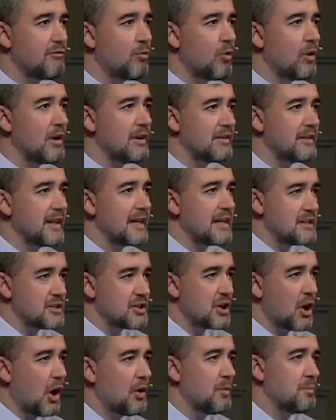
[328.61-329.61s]
of what
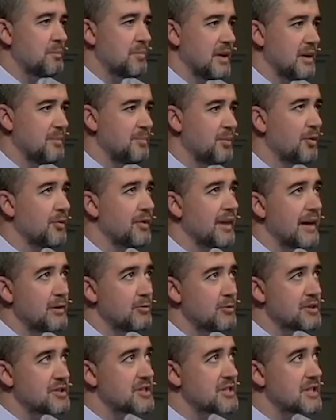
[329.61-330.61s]
they taught people
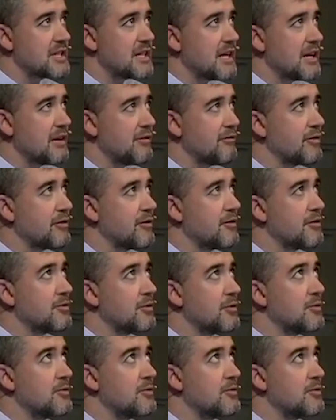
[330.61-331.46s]
they received